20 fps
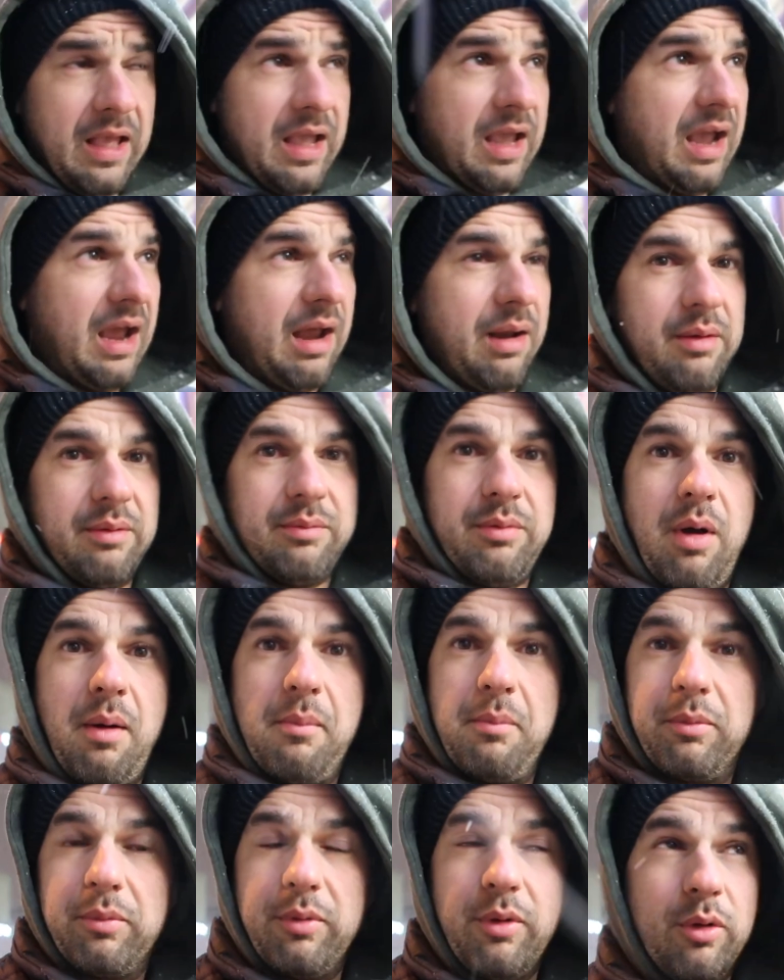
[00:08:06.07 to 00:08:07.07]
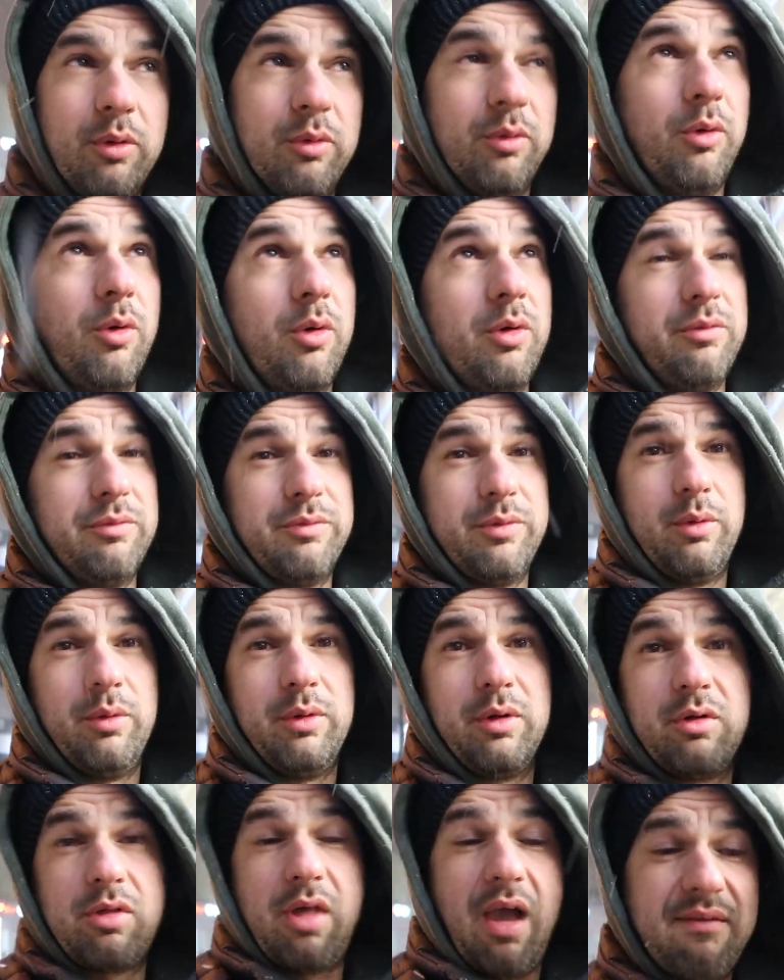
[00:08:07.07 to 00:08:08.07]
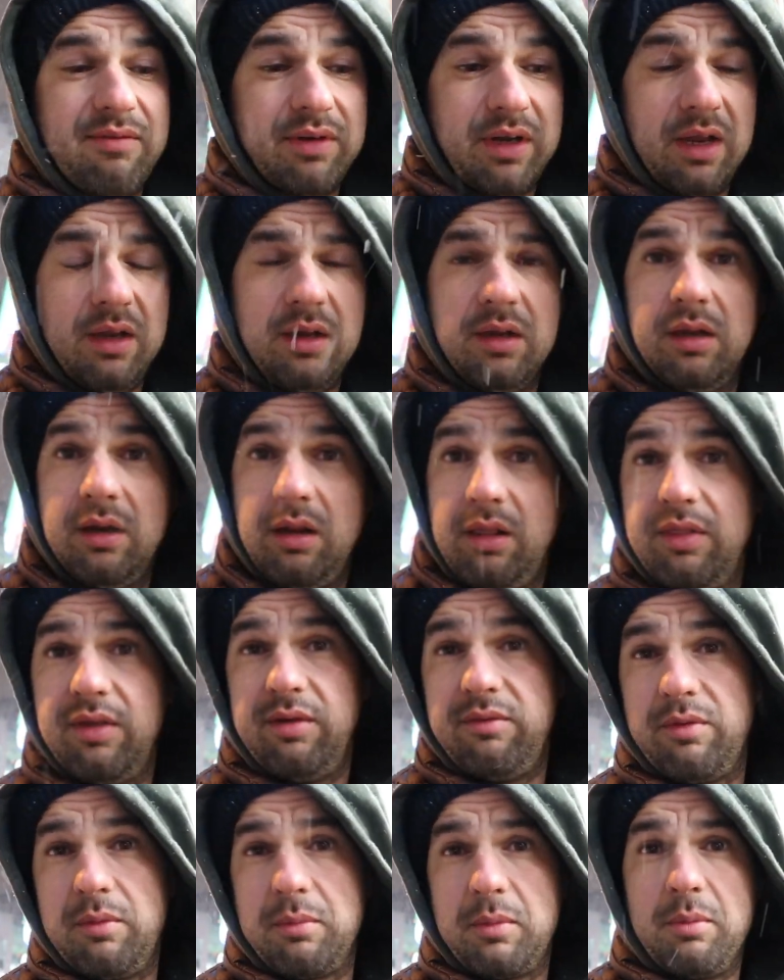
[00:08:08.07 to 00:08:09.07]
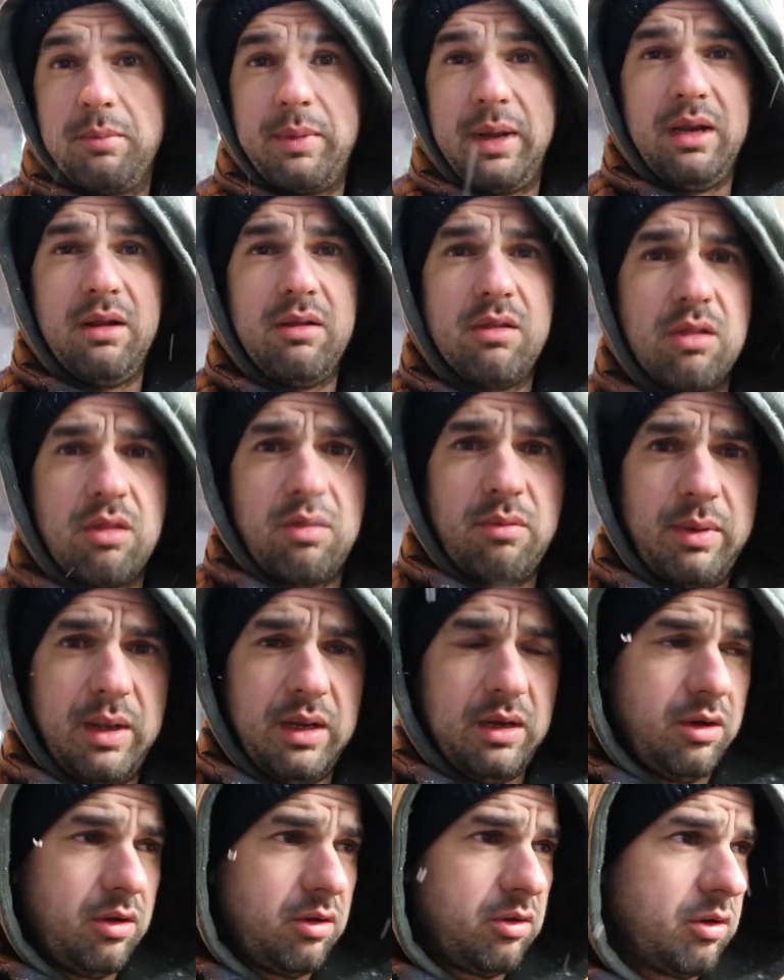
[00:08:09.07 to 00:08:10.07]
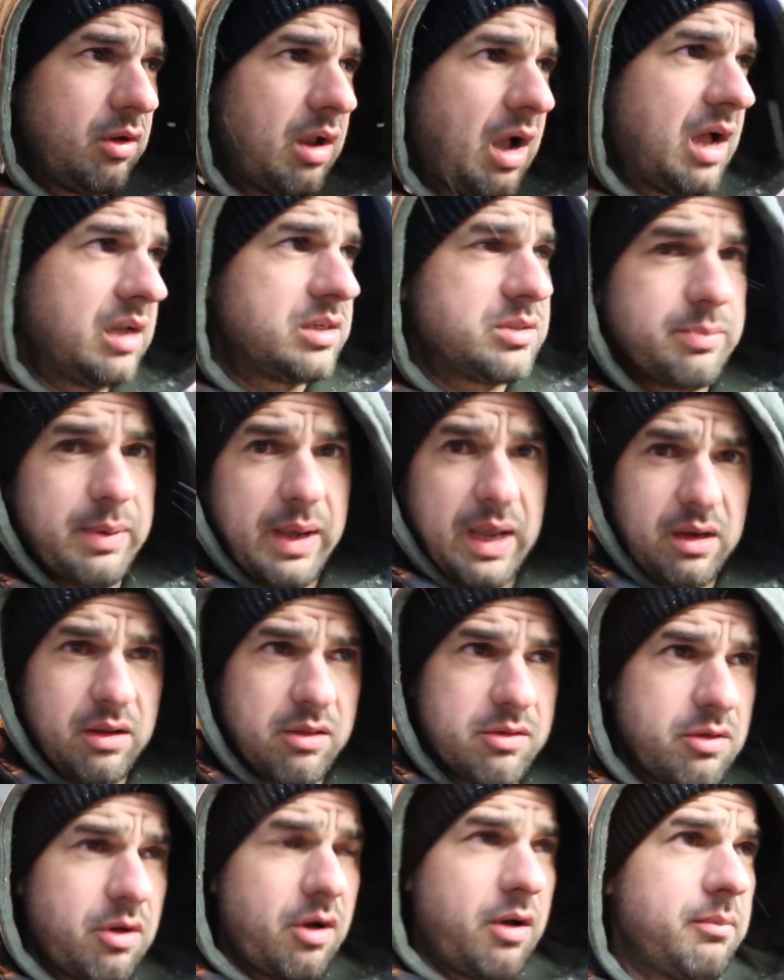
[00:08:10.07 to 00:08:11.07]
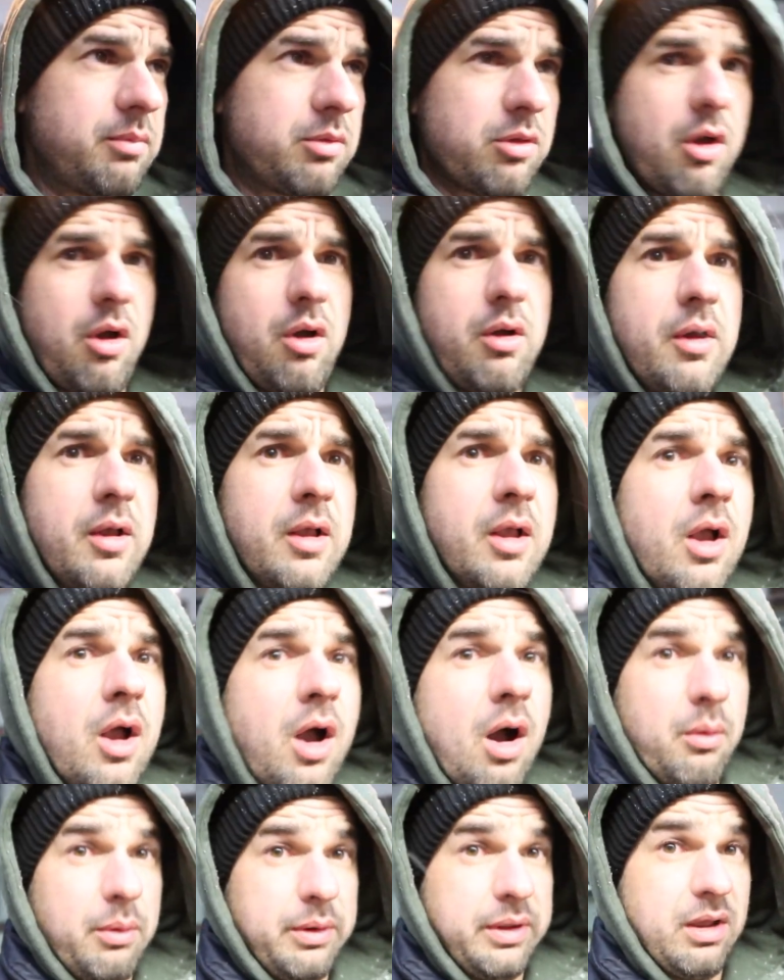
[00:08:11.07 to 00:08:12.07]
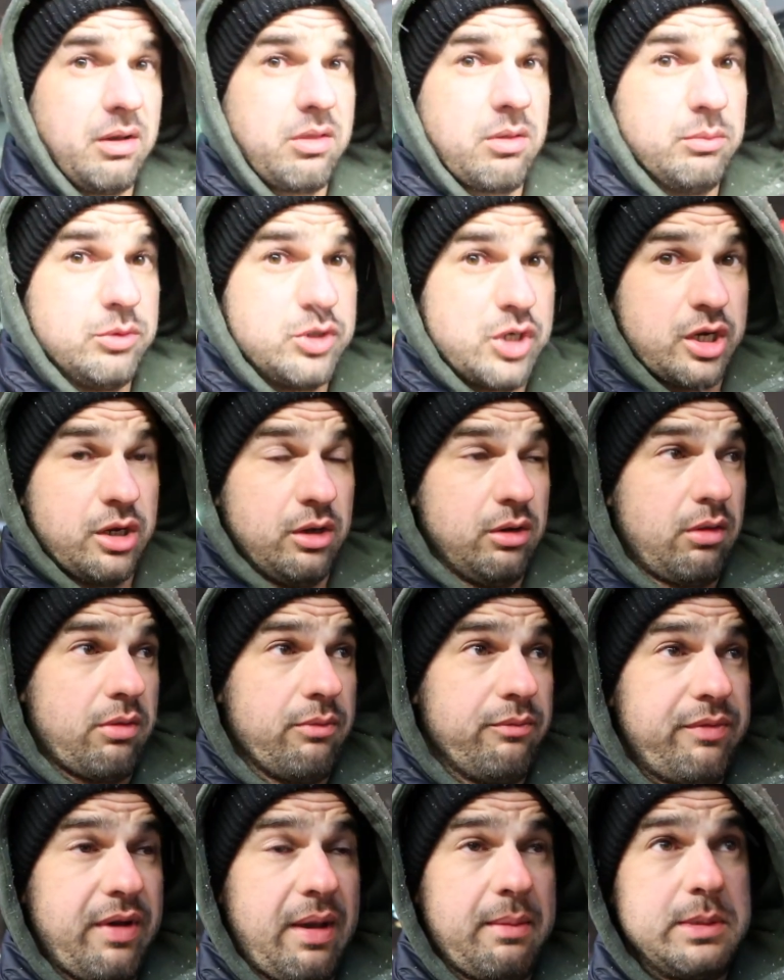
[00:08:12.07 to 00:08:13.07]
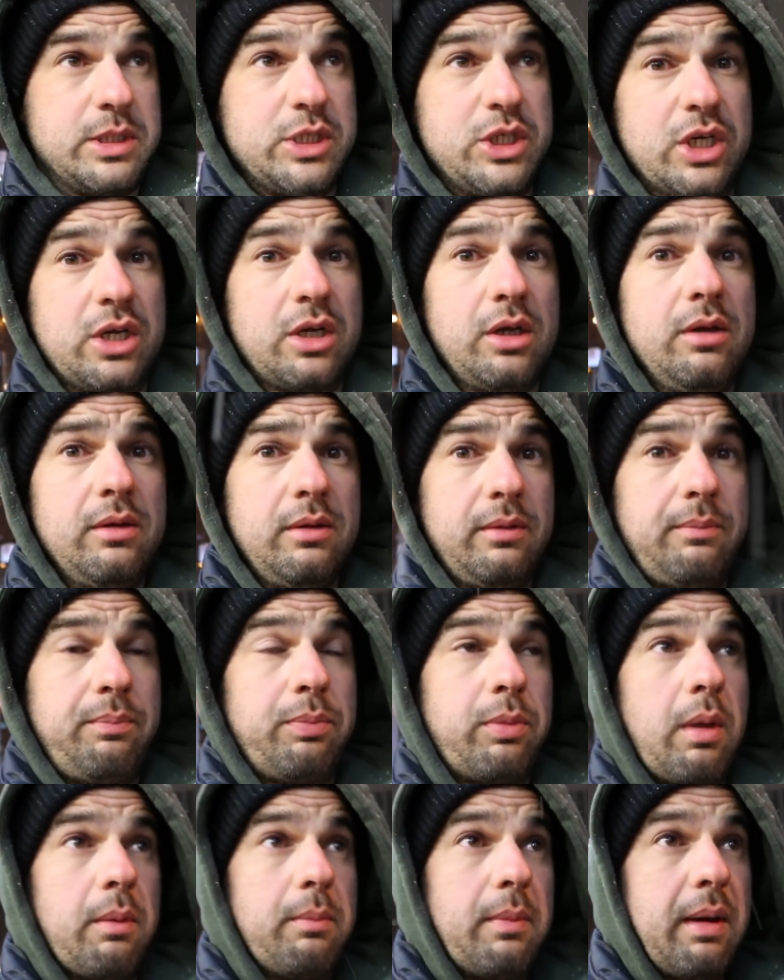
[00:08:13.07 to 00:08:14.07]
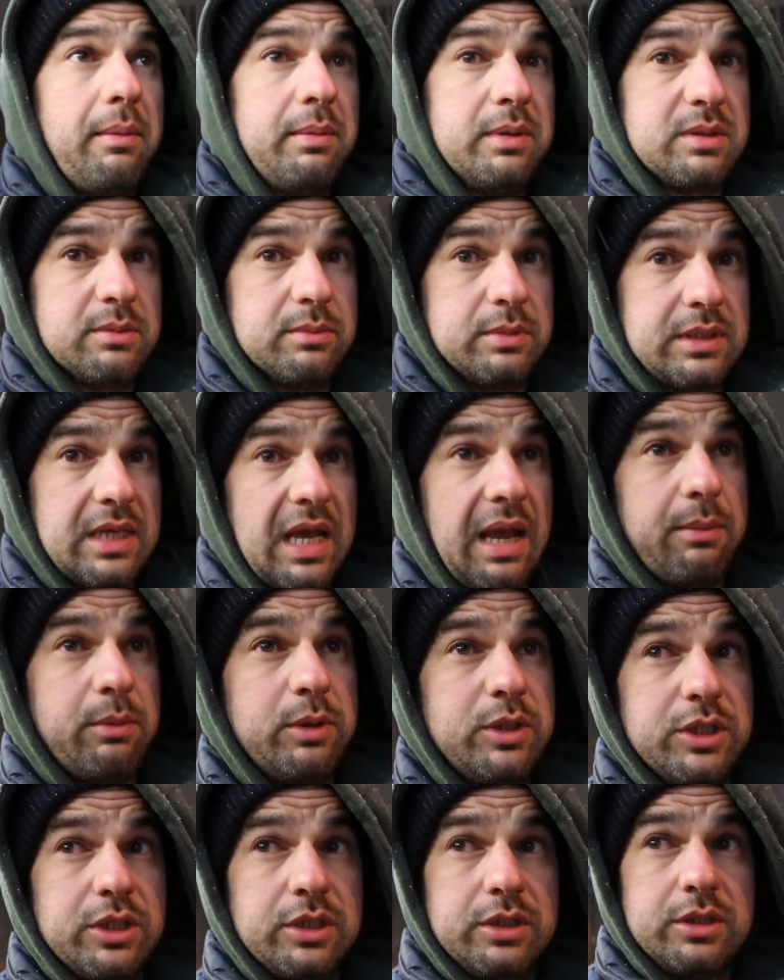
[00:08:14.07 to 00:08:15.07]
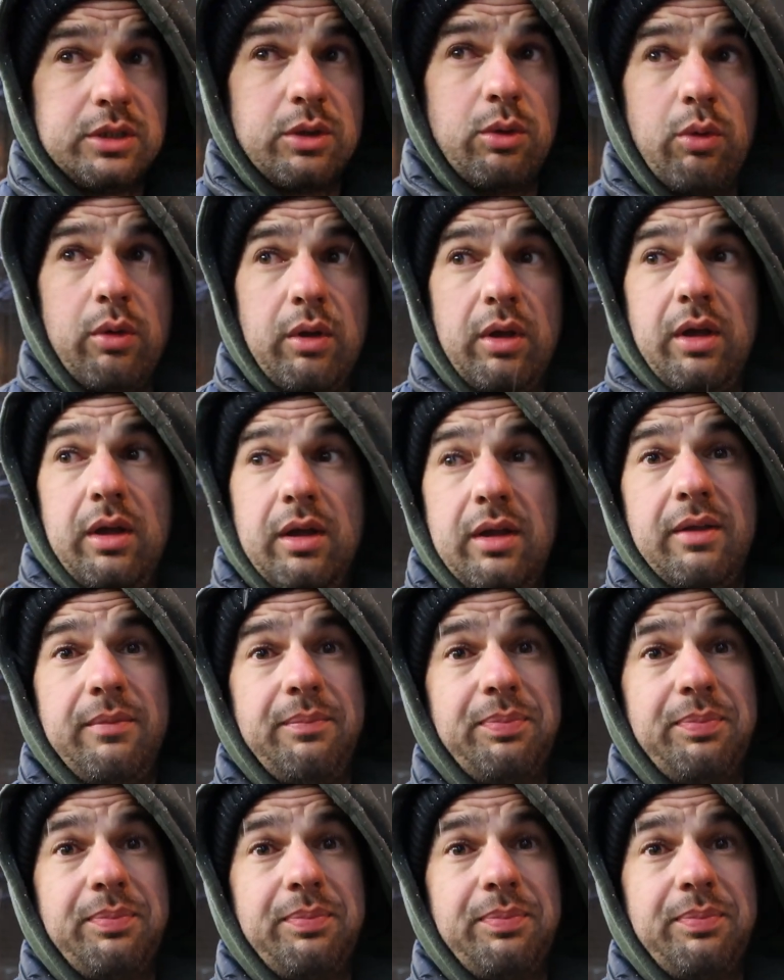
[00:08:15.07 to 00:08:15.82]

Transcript: and I'm looking forward because I haven't eaten anything from convenience since I've been in uh, Japan this time so I want to get some chicken some family chicken and maybe some sandwiches or the